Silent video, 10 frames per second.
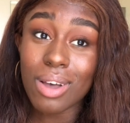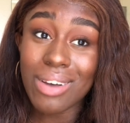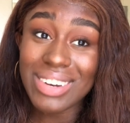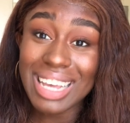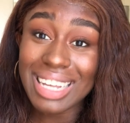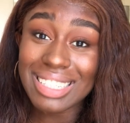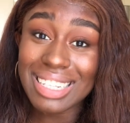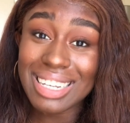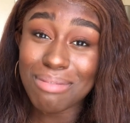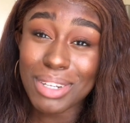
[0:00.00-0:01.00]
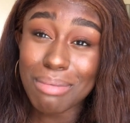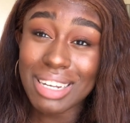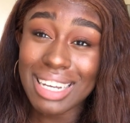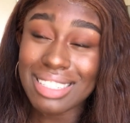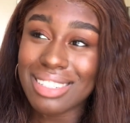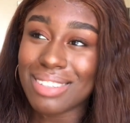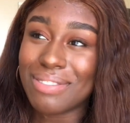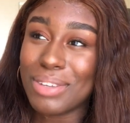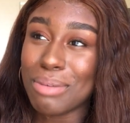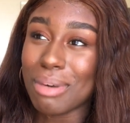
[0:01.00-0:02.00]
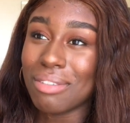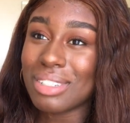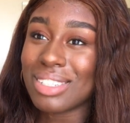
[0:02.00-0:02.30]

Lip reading: only 18, I'm gonna be 19 in a few months,